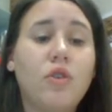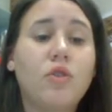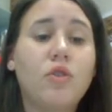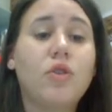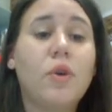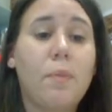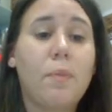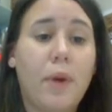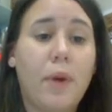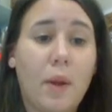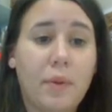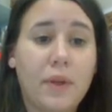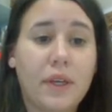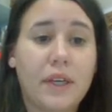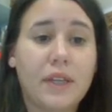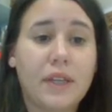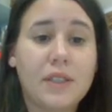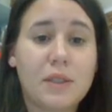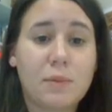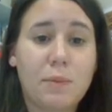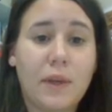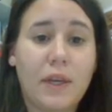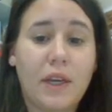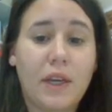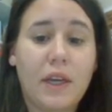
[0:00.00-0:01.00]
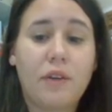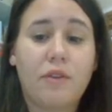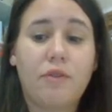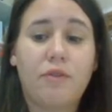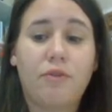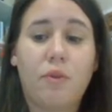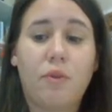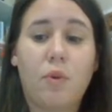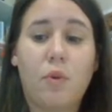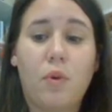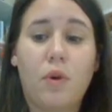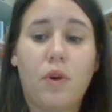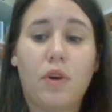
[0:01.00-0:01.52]
Republicans' plan
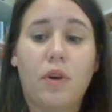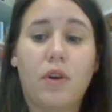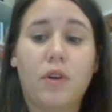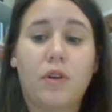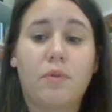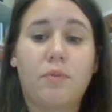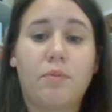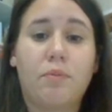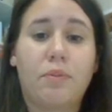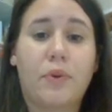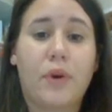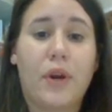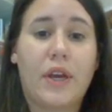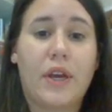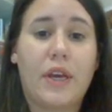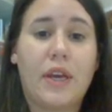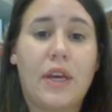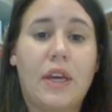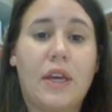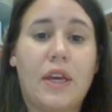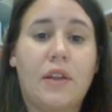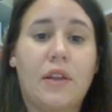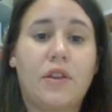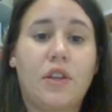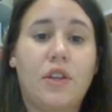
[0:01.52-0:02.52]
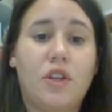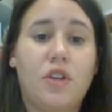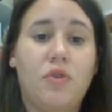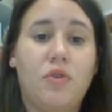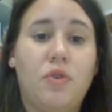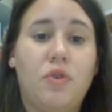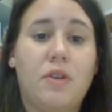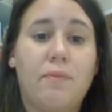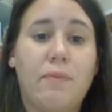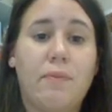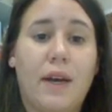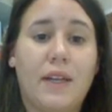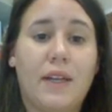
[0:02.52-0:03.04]
for bringing the
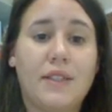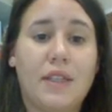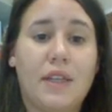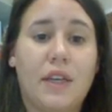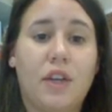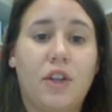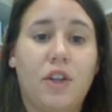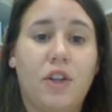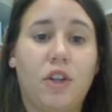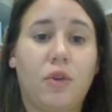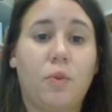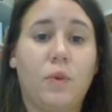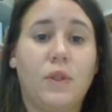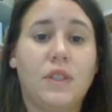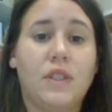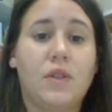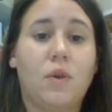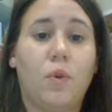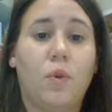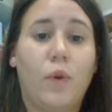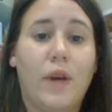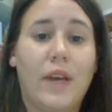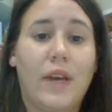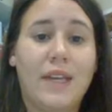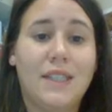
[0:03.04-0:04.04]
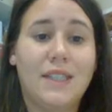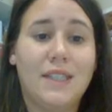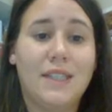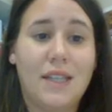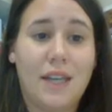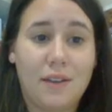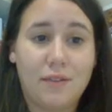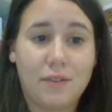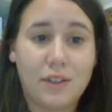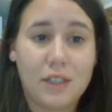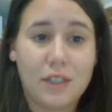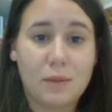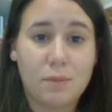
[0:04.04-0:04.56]
Union back together was the
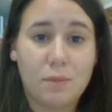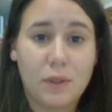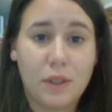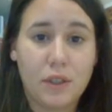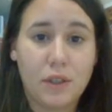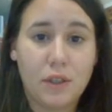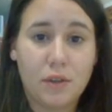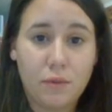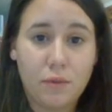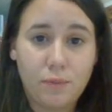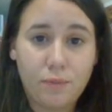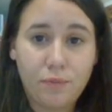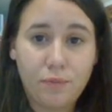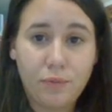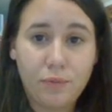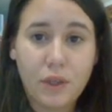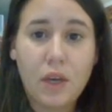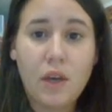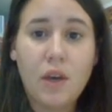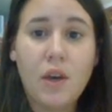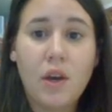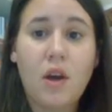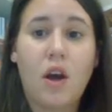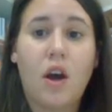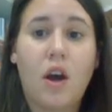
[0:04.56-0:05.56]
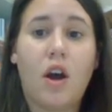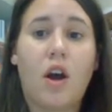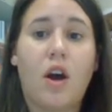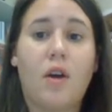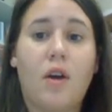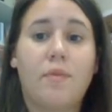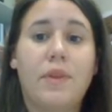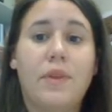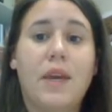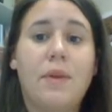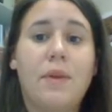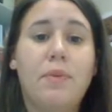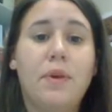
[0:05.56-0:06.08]
Wade-Davis Bill.
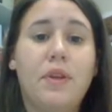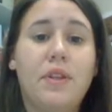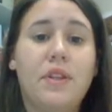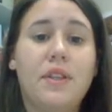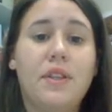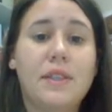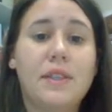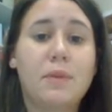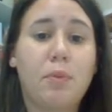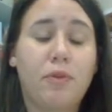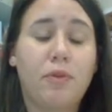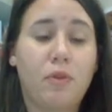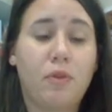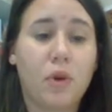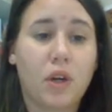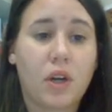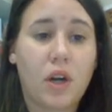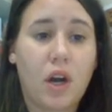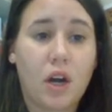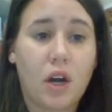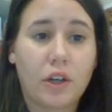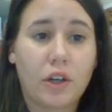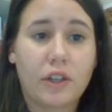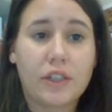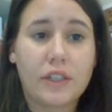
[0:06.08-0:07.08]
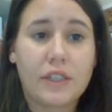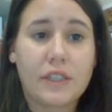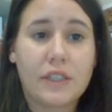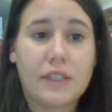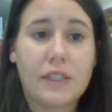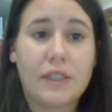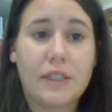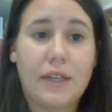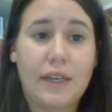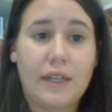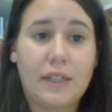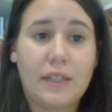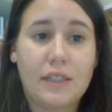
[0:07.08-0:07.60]
They put this before Congress
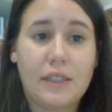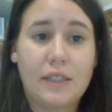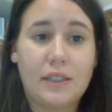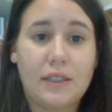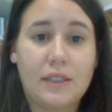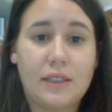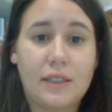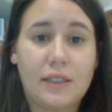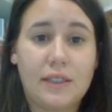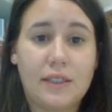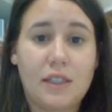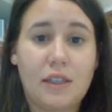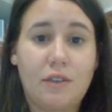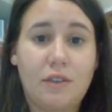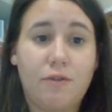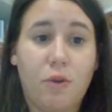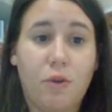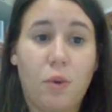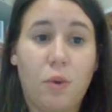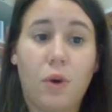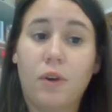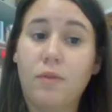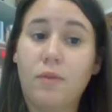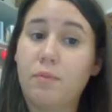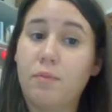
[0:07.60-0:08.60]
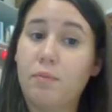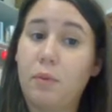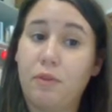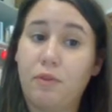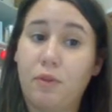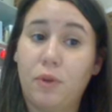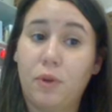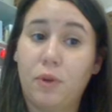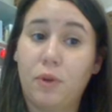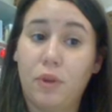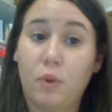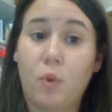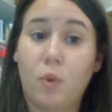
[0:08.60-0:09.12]
in 1864,
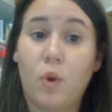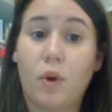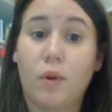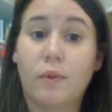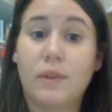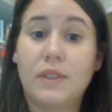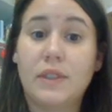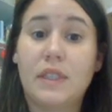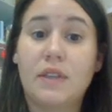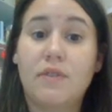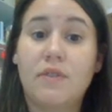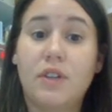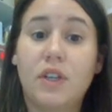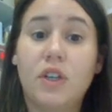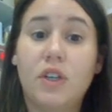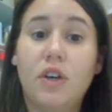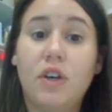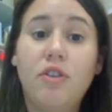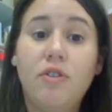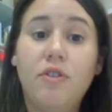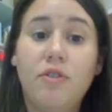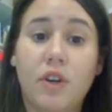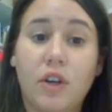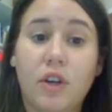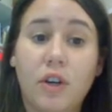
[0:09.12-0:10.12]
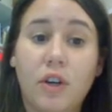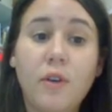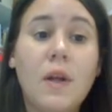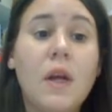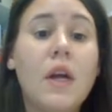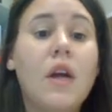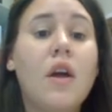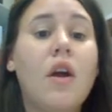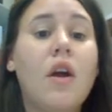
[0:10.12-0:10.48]
before the war was even over,